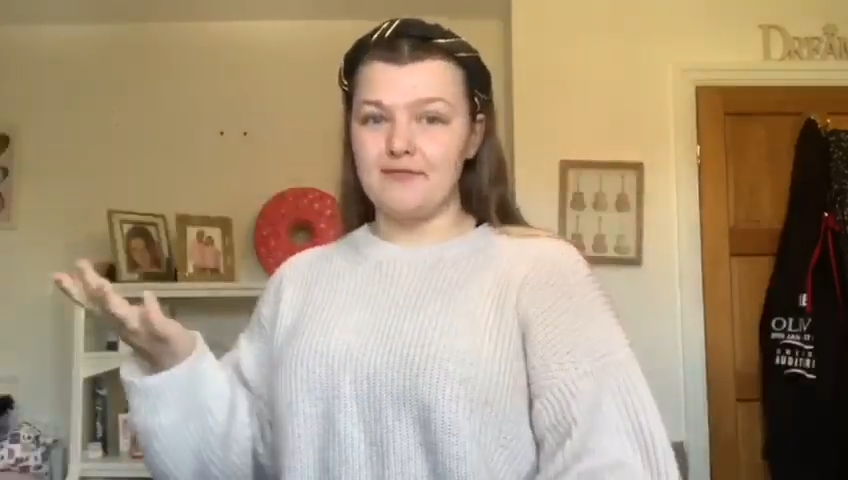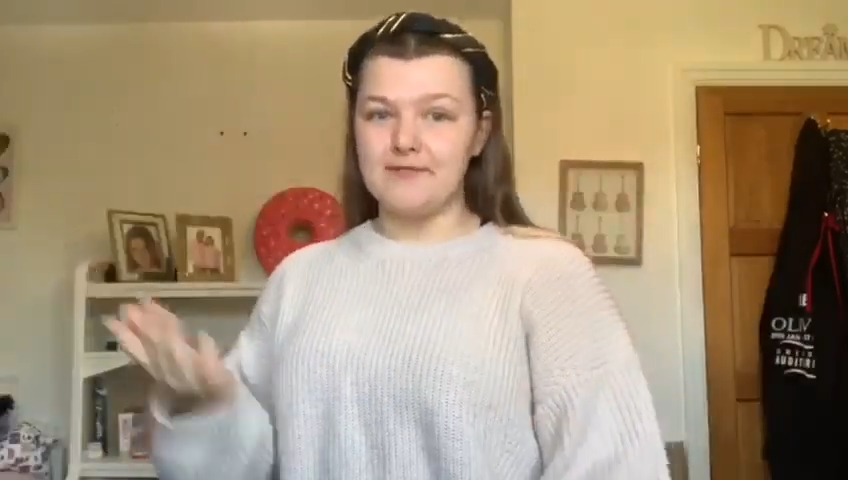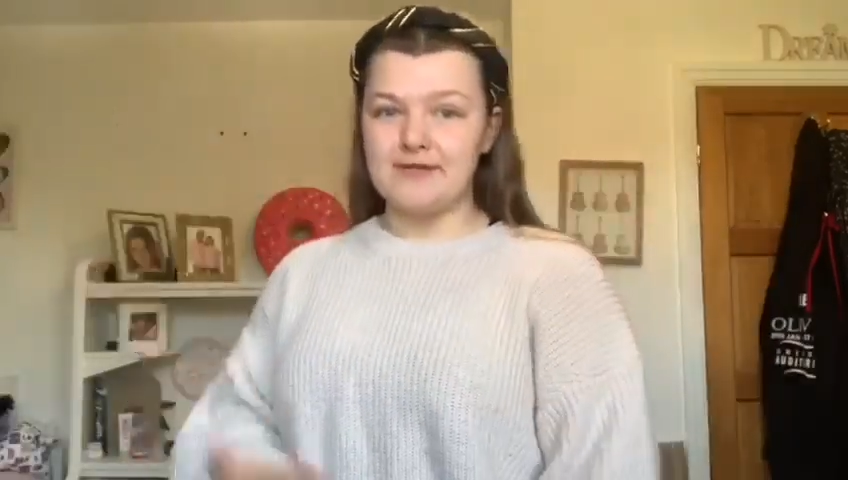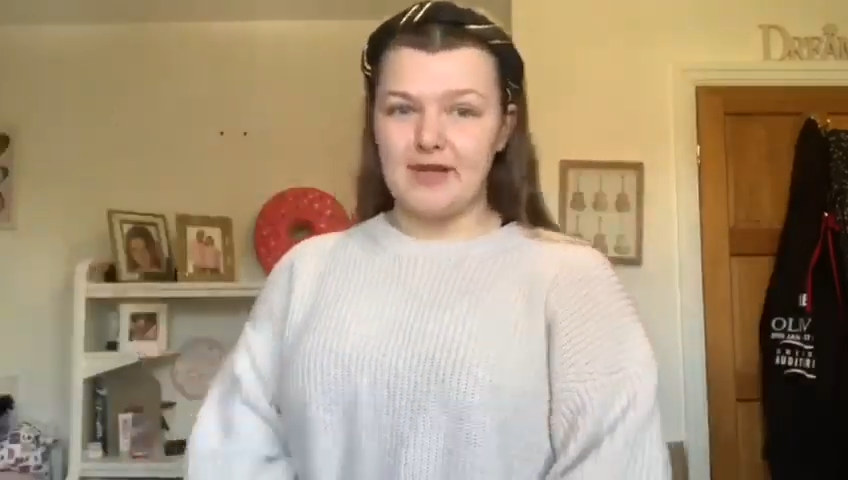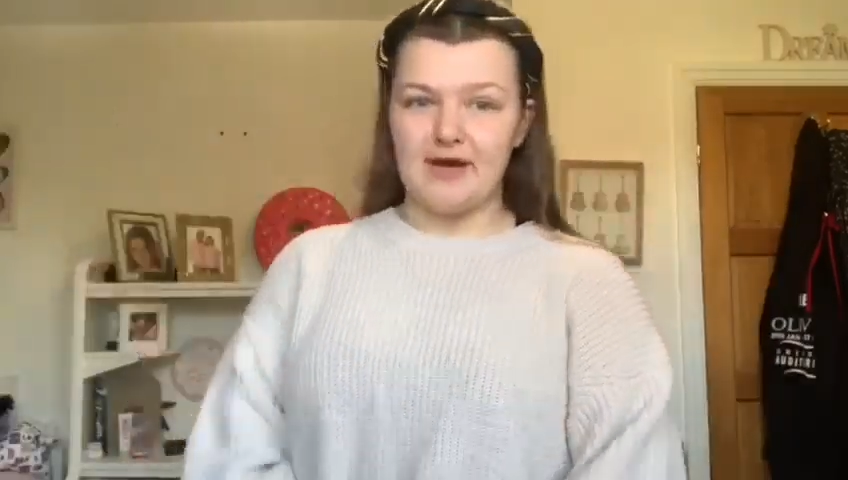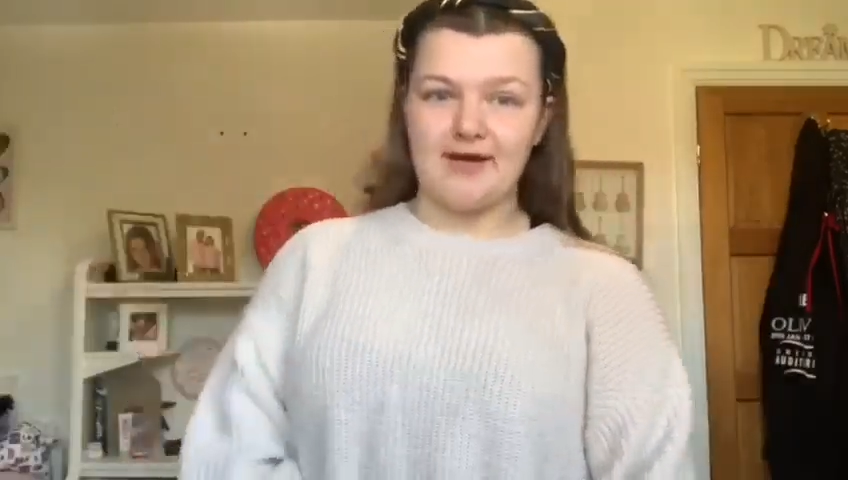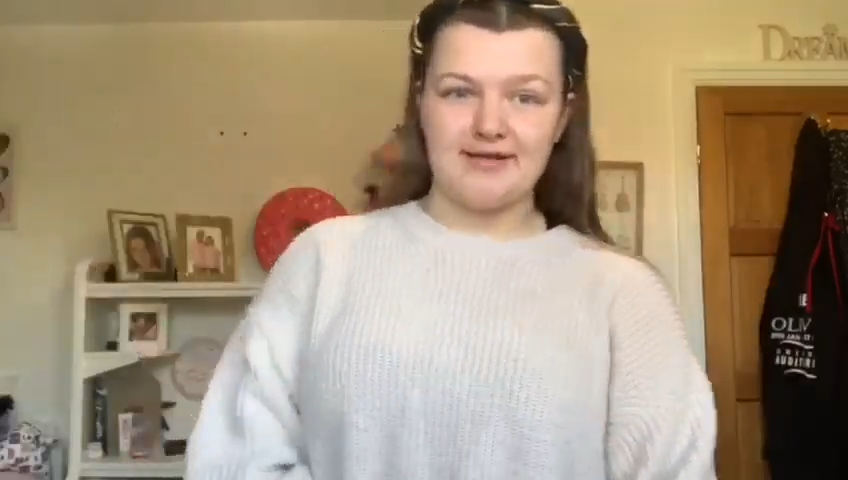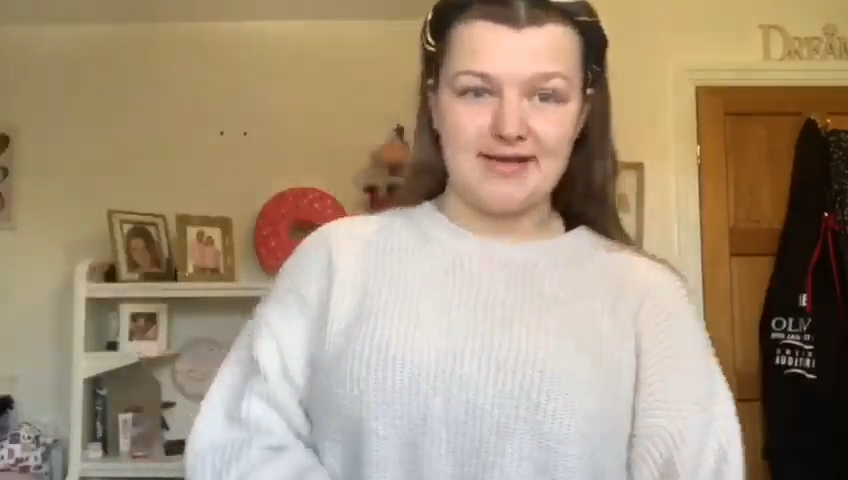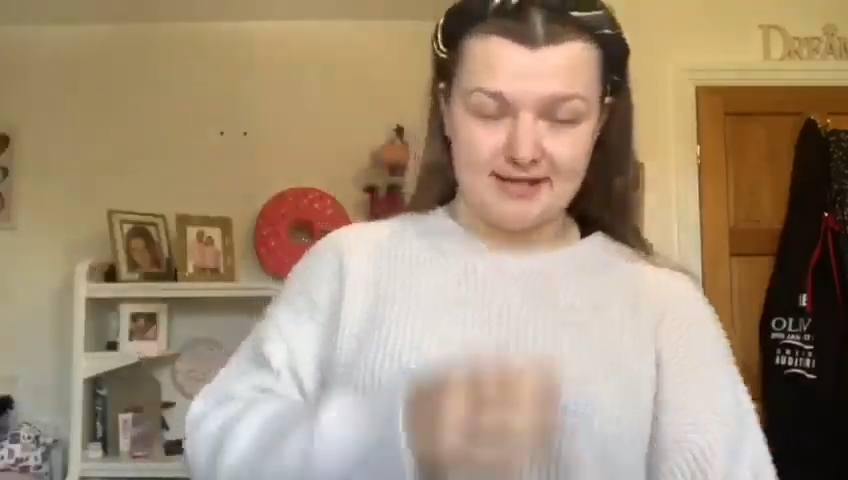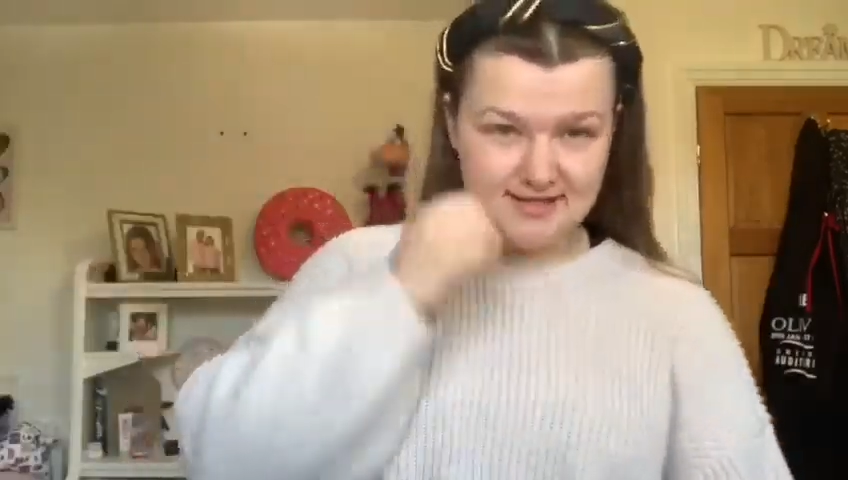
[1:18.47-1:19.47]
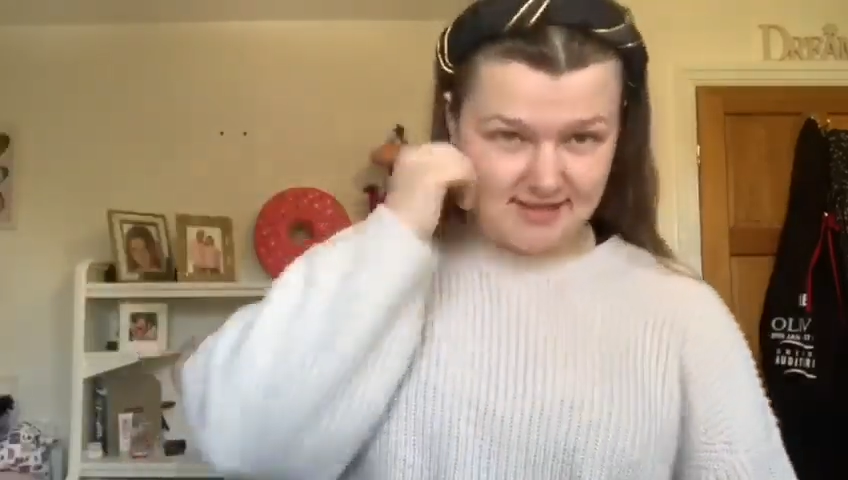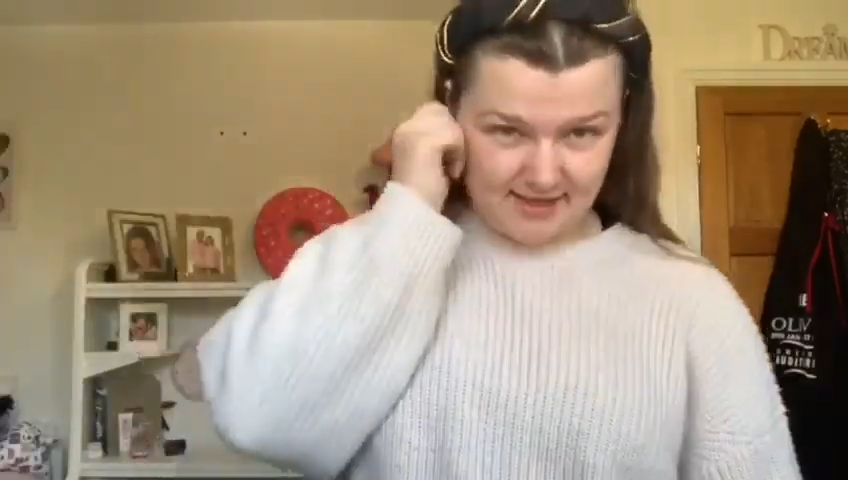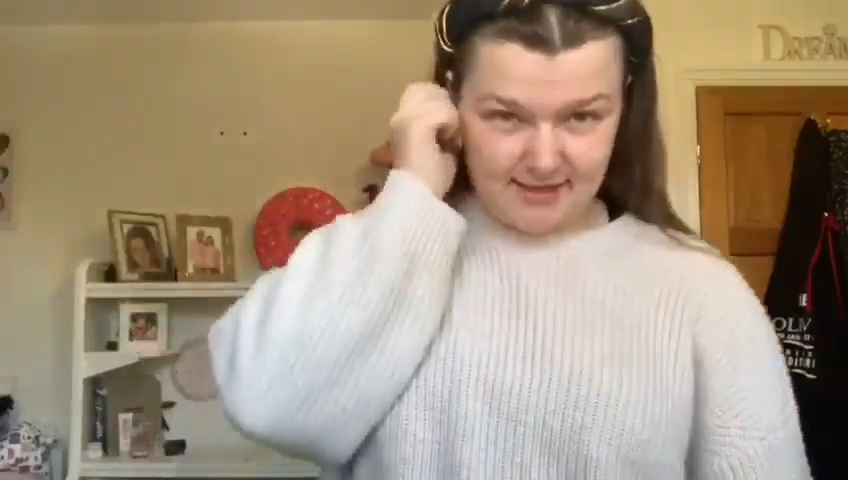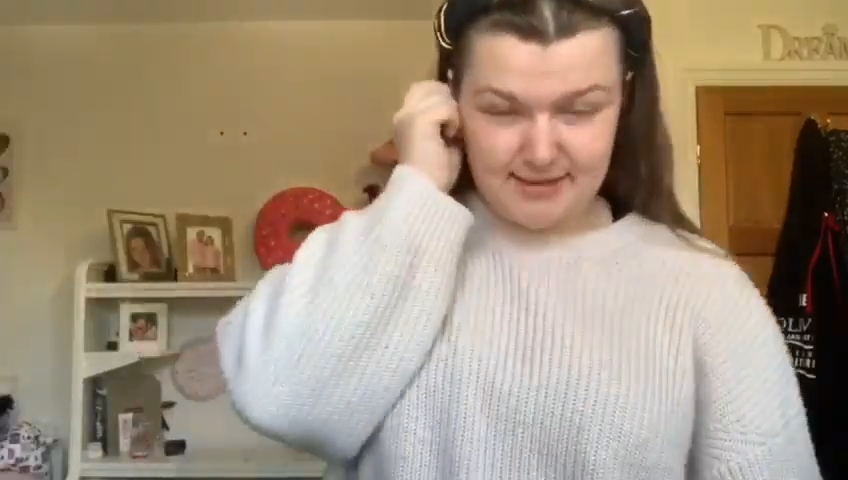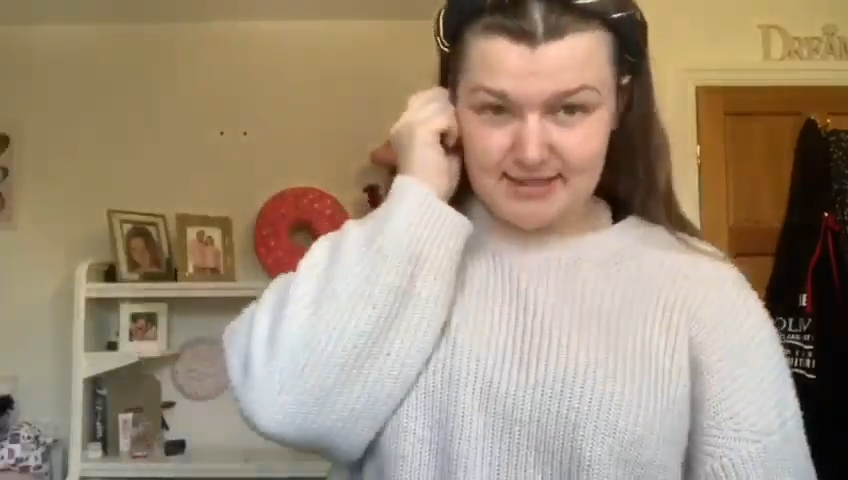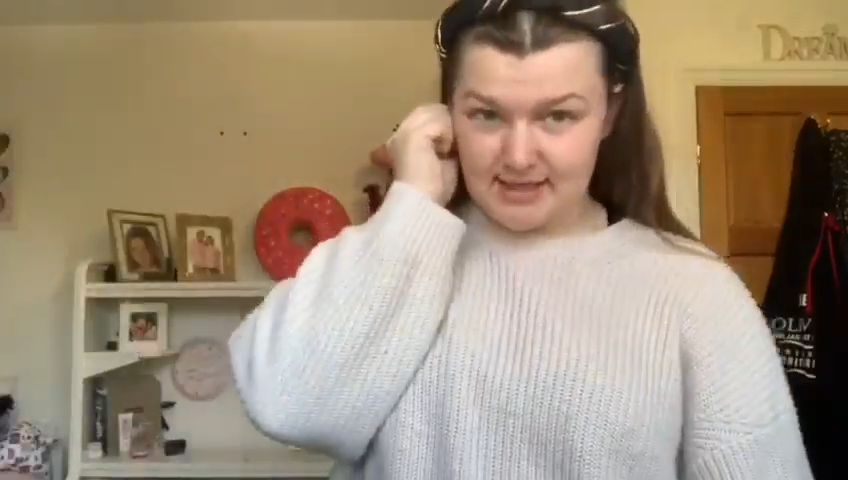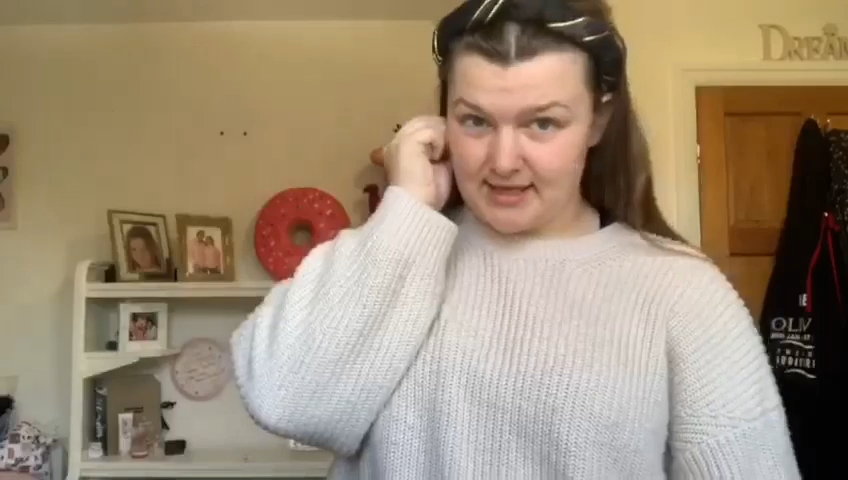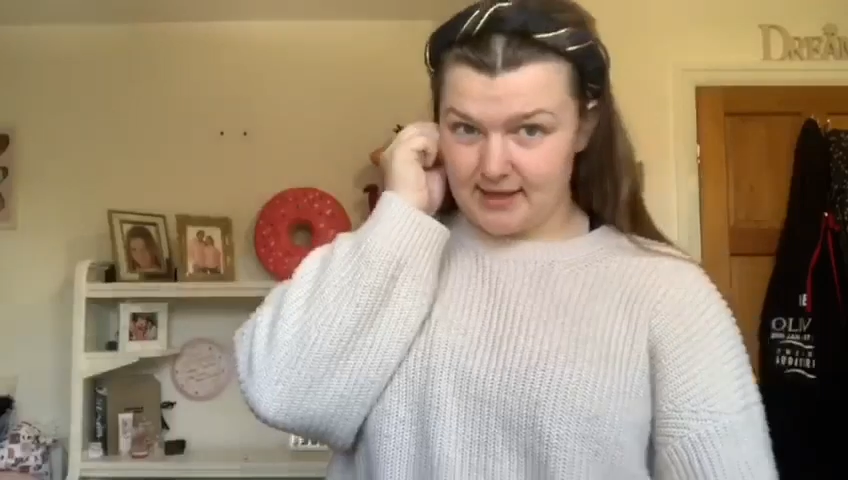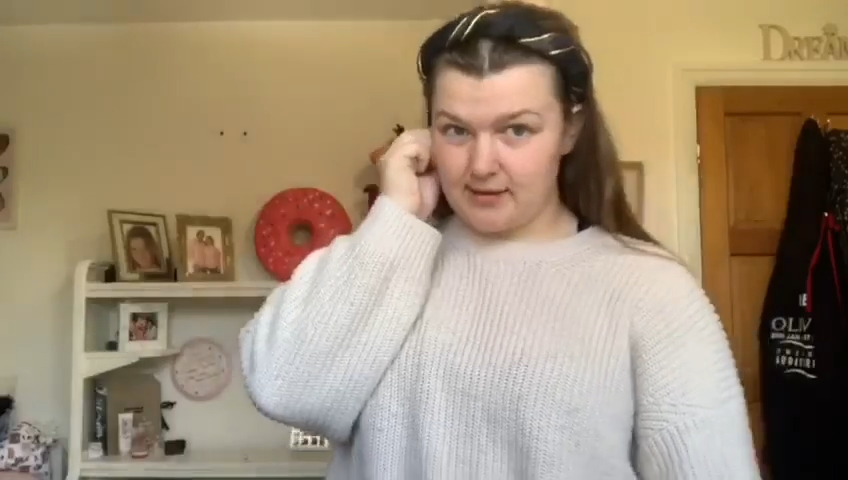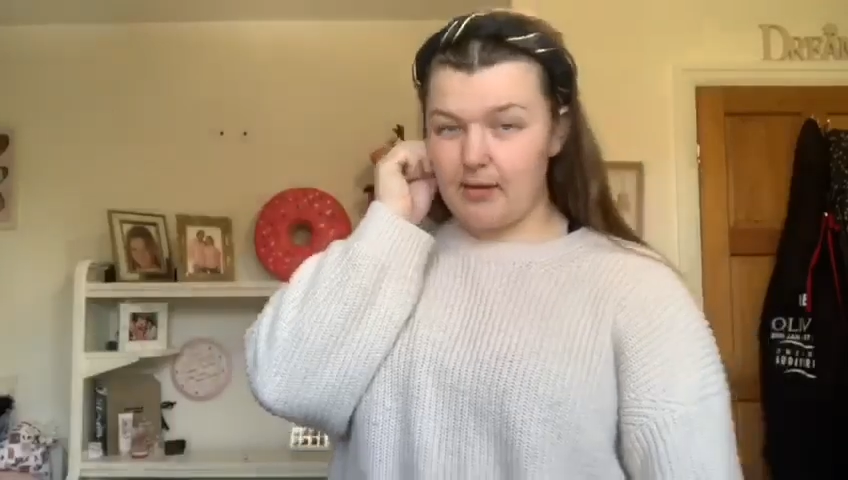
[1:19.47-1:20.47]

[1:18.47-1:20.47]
of dancing and singing,